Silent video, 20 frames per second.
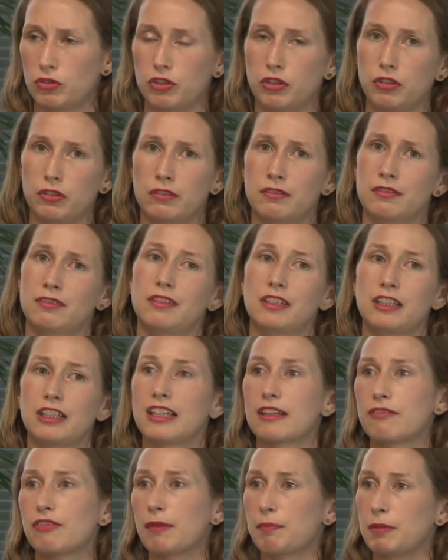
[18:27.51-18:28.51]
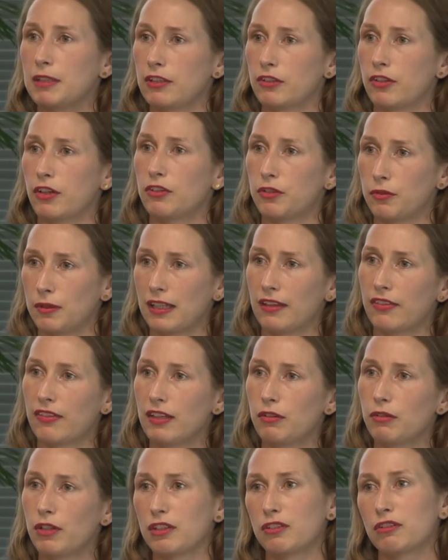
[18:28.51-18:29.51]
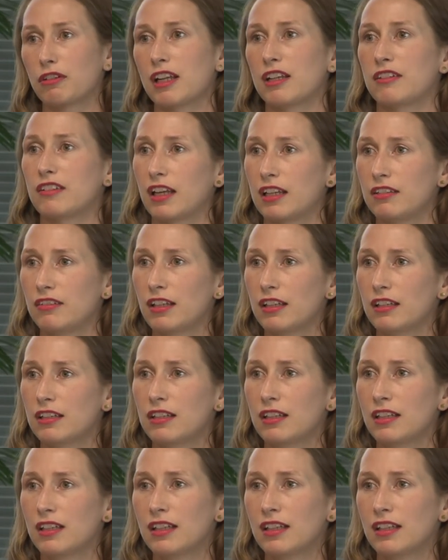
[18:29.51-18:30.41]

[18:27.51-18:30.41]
you, you give up and you don't do anything or you try to change it.